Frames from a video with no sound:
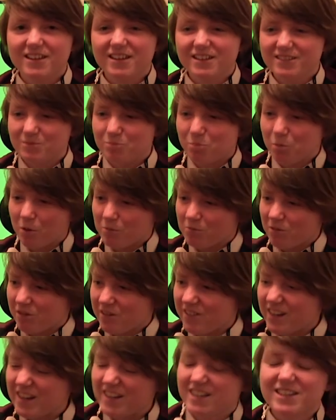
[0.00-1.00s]
there's a point
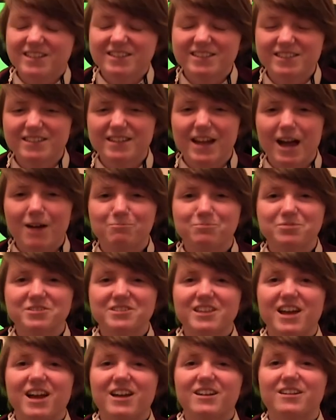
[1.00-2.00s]
where then he
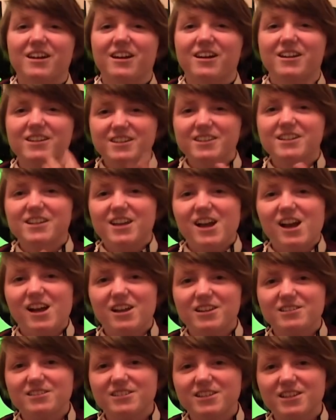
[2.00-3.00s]
snaps and uh,
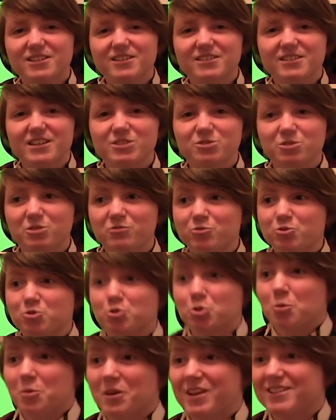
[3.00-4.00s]
and he does his sort of
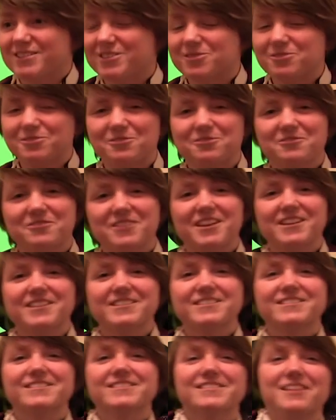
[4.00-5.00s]
do it sort of
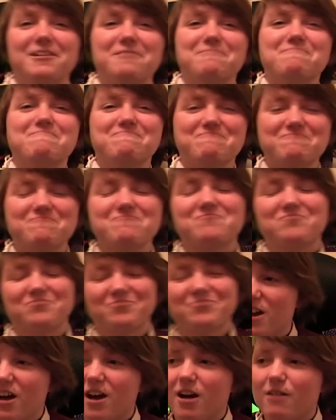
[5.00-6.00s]
things so
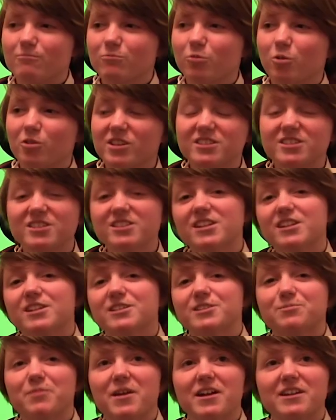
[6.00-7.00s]
um, audiences can
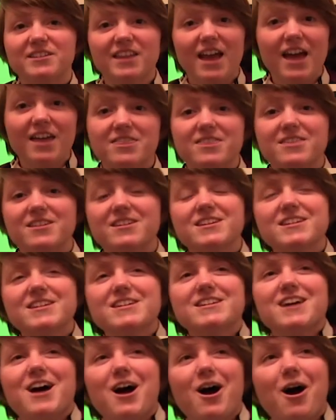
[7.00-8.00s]
expect death
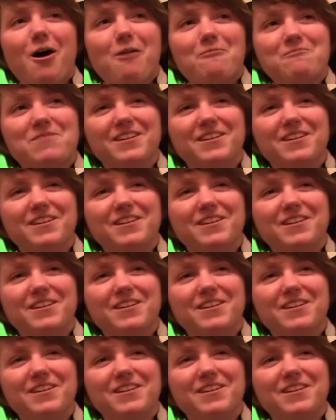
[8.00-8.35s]
um,